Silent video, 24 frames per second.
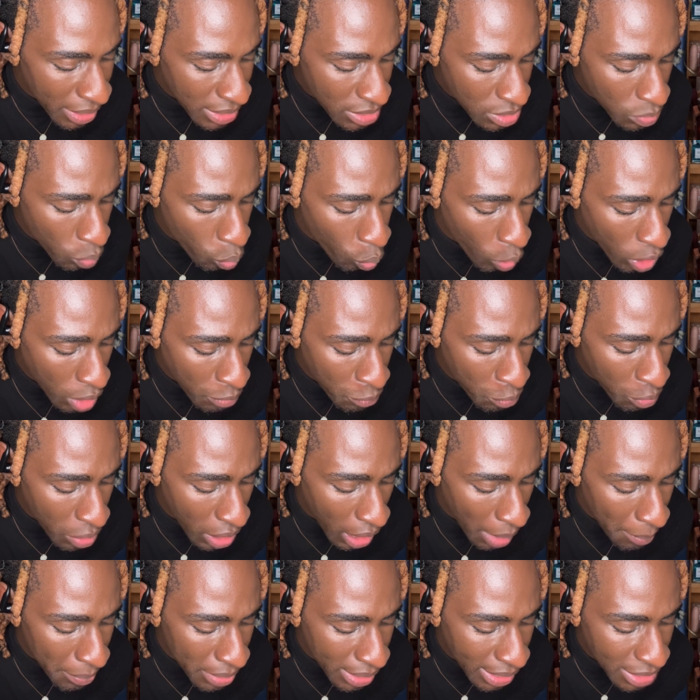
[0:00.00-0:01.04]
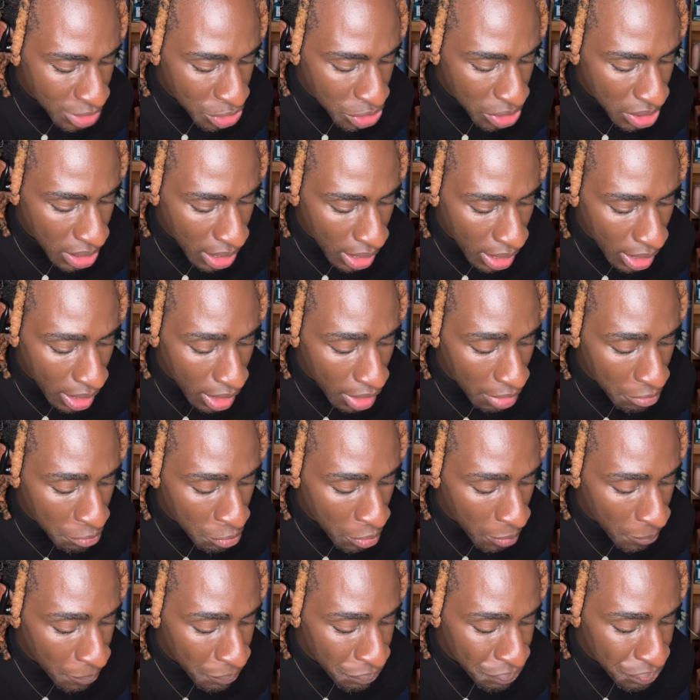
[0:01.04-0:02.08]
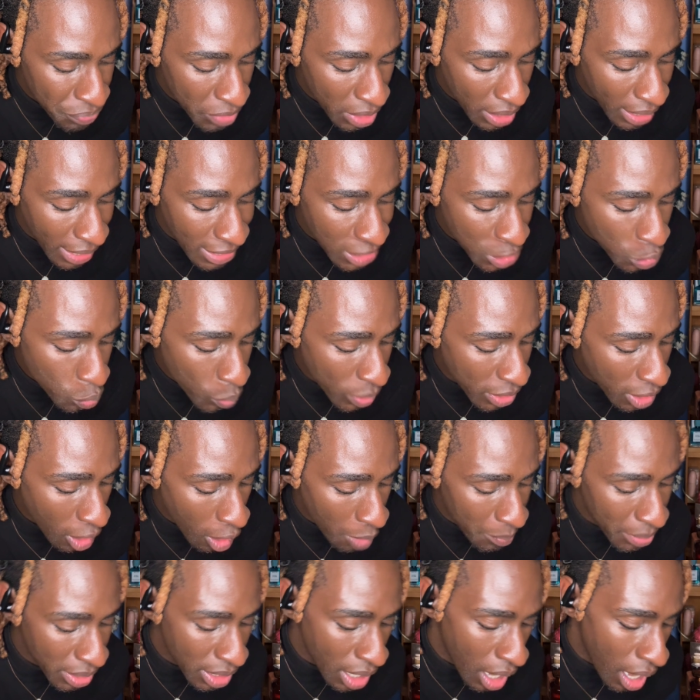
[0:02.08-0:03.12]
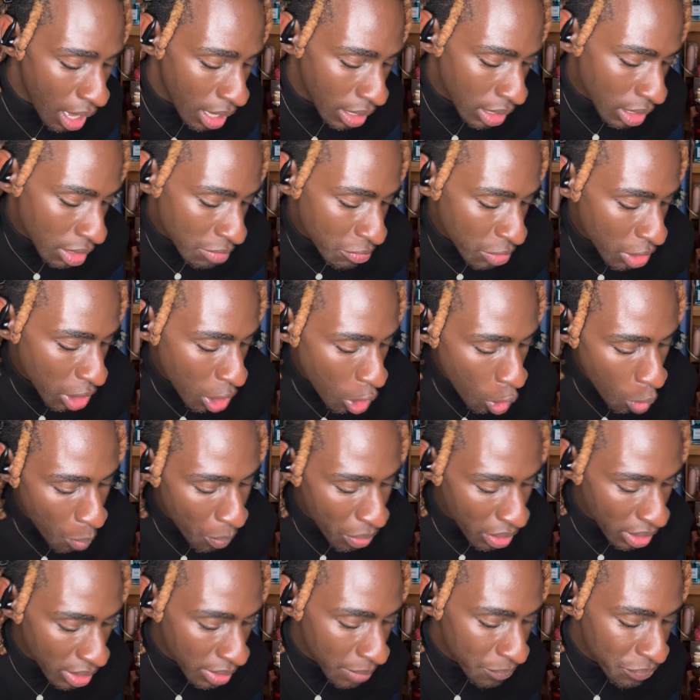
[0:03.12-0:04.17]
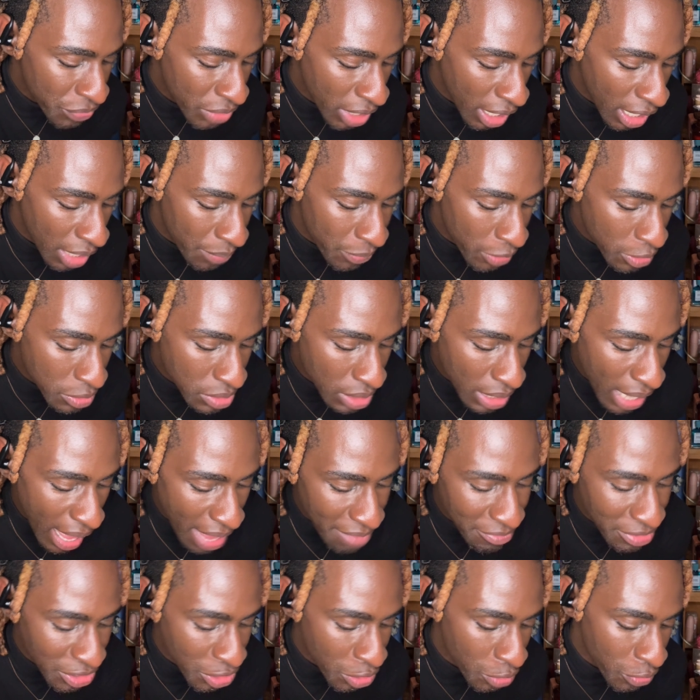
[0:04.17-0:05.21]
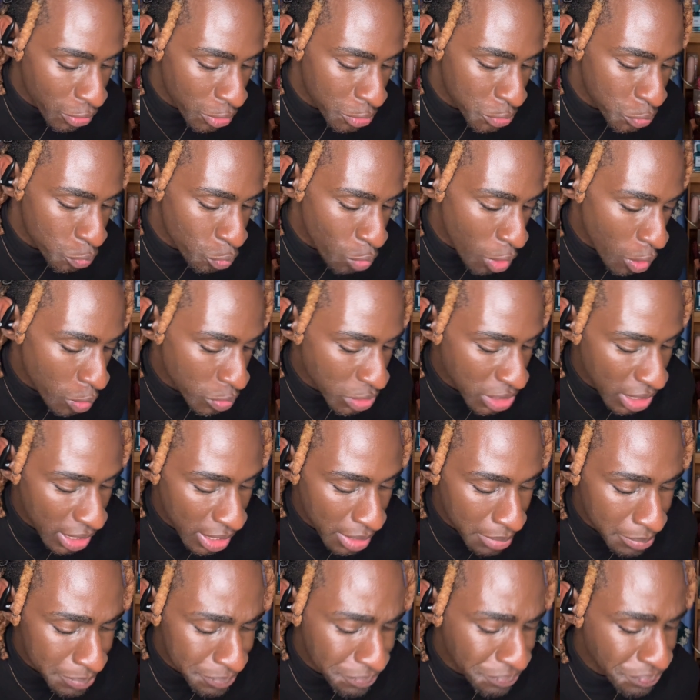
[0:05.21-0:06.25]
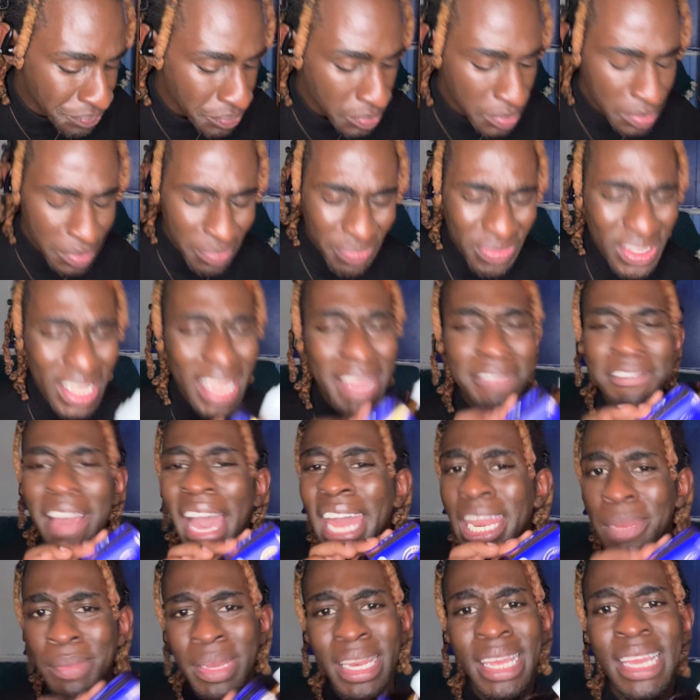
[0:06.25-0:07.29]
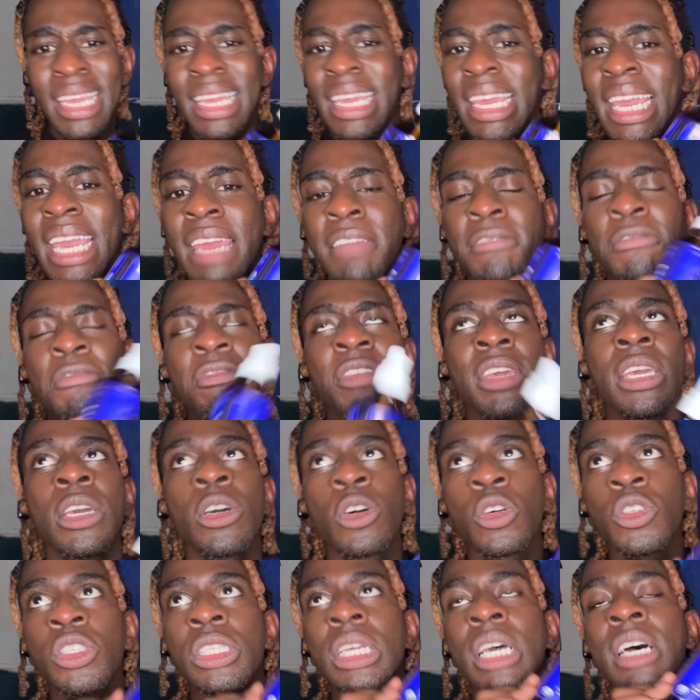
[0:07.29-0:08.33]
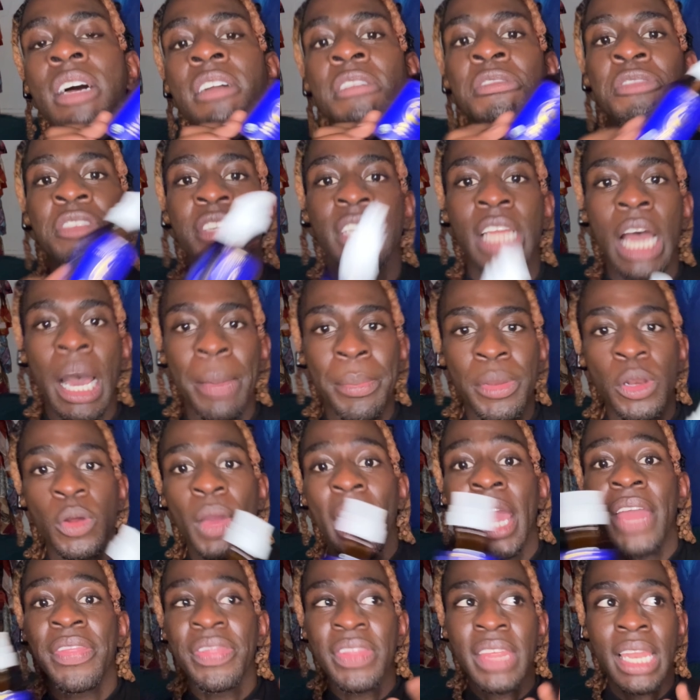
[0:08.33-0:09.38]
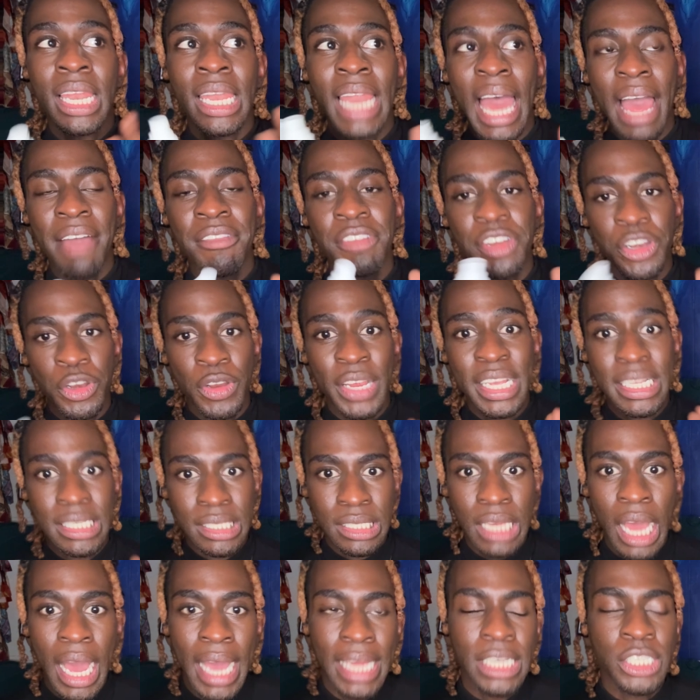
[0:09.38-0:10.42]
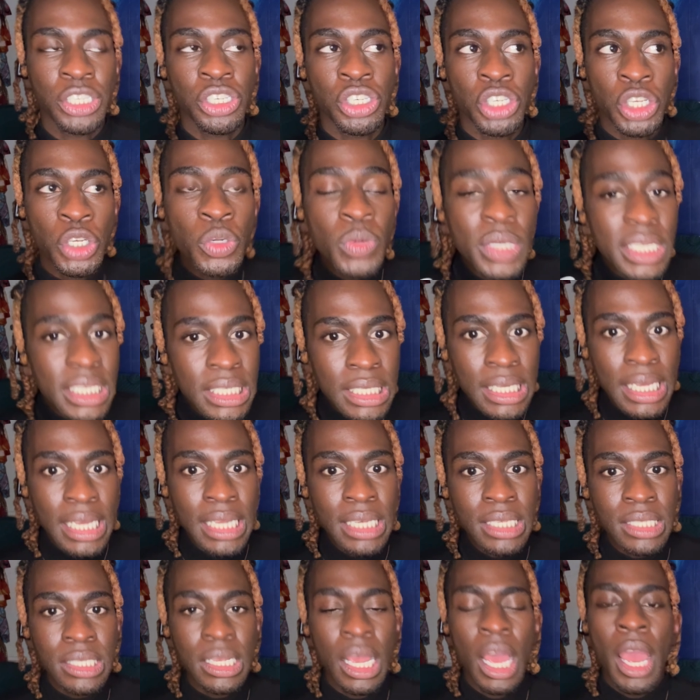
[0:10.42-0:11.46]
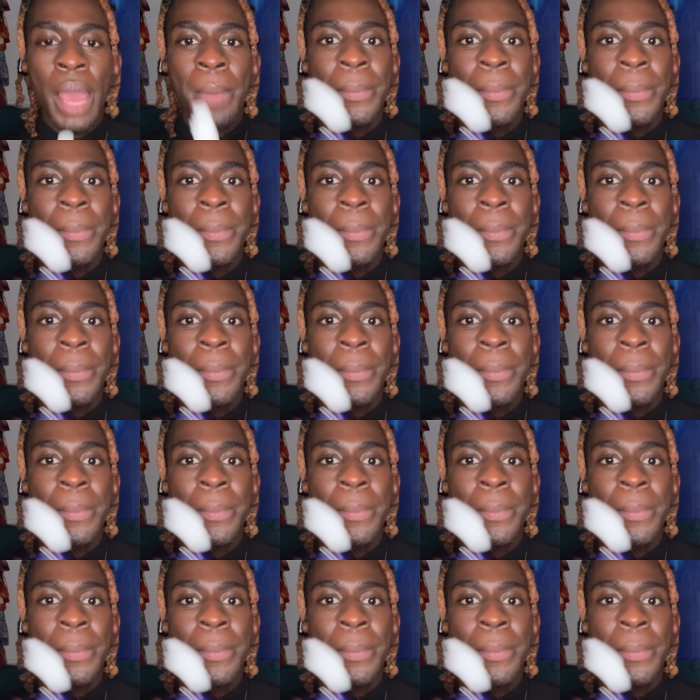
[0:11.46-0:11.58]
It's a wonderful combination of like sweet almond, olive, jojoba. There's lavender, there's rose hip, vitamin E. It feels phenomenal, and the lavender is not too intense,